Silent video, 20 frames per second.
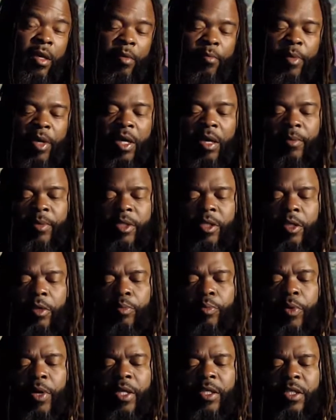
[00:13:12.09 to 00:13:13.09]
But coming to the
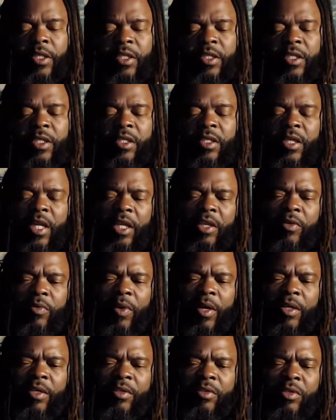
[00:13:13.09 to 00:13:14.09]
present, it's just like
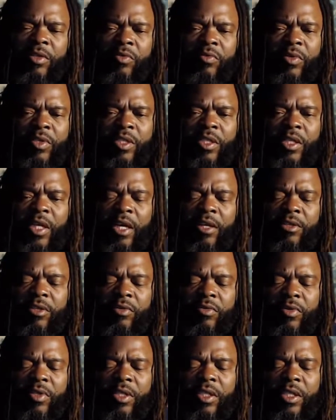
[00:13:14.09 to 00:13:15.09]
you shooting your shot,
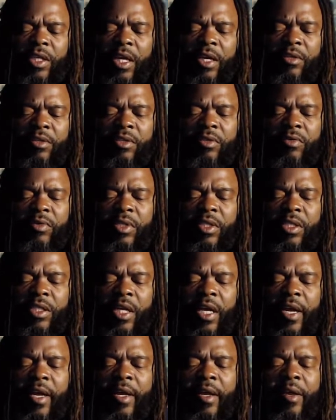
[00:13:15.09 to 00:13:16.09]
shooting your shot, shooting your
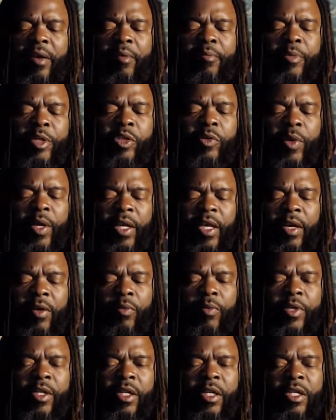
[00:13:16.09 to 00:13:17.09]
shot, but you ain't getting
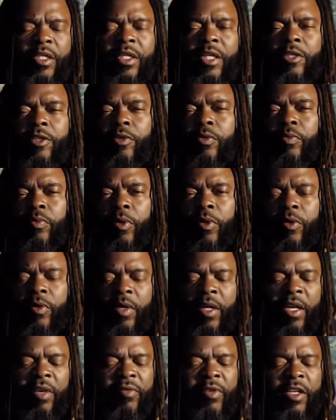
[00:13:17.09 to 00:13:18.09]
what it is that you want.
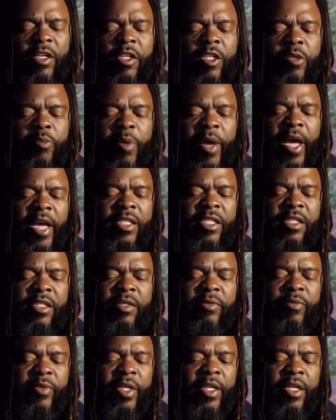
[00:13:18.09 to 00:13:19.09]
Even in this past, it's
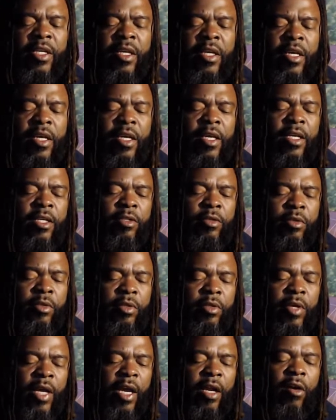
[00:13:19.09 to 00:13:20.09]
really
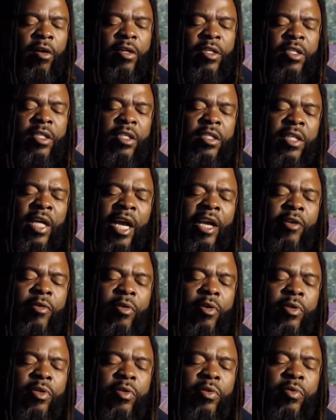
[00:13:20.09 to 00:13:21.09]
you got all this desire
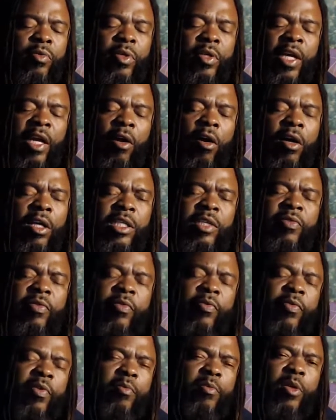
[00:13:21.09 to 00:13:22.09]
on you, and you got all this
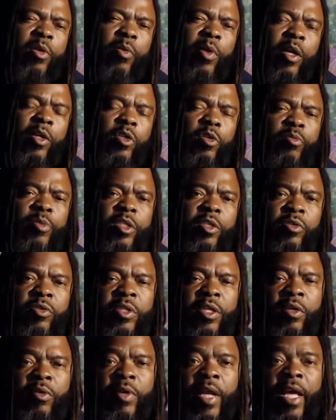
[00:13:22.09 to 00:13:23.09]
fulfillment around you, but you're
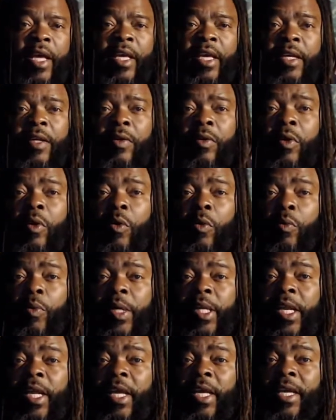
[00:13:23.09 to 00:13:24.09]
still not getting what
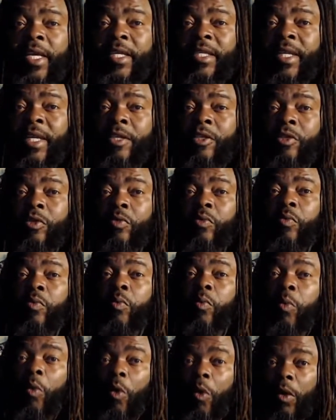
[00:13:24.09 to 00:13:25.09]
it is that you
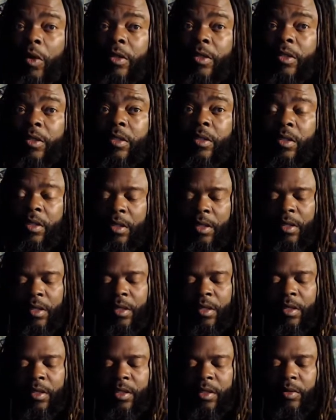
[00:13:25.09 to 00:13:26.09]
want.
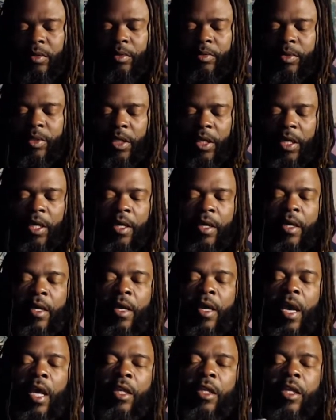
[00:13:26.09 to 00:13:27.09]
You see what I'm saying?
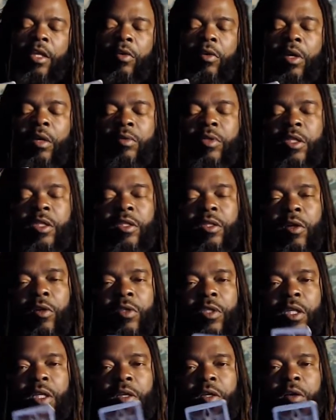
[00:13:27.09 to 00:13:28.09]
And then you come to this
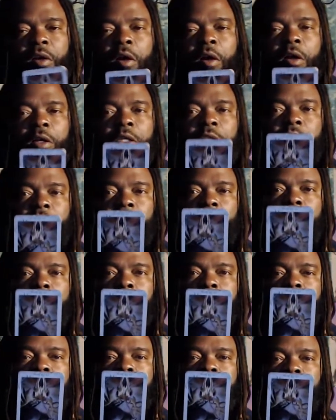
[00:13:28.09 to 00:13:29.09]
13 card, the journey
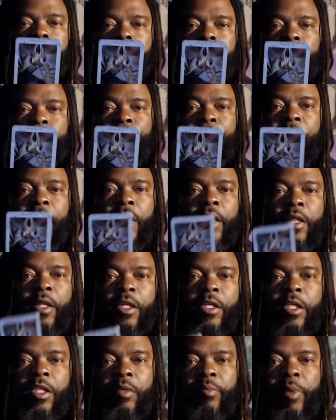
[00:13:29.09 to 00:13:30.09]
right here.
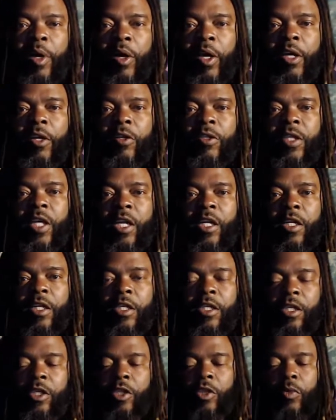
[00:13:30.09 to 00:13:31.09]
This is about entertaining the
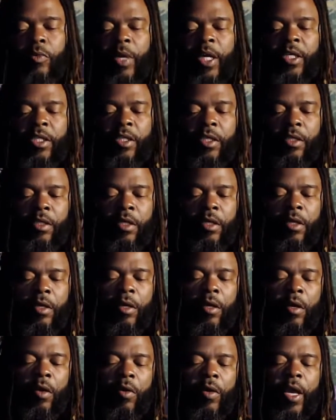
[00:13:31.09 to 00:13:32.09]
situation.
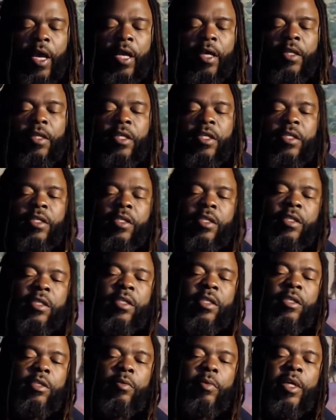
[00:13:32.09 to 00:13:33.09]
Okay, this is a
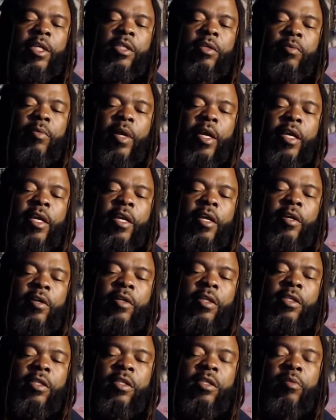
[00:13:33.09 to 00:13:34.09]
situation right here.
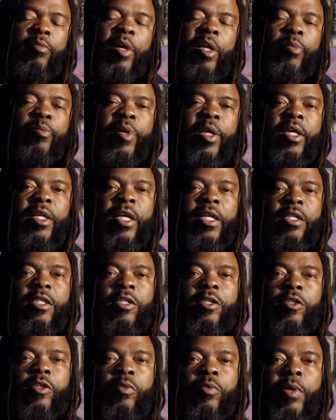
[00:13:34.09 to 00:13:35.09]
This is somebody picking at the
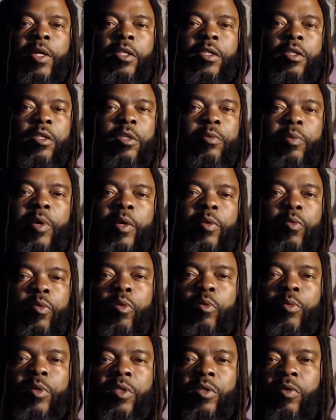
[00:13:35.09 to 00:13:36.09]
situation, spreading
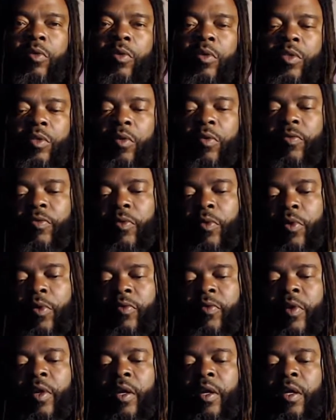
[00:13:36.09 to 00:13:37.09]
rumors, so on and so forth.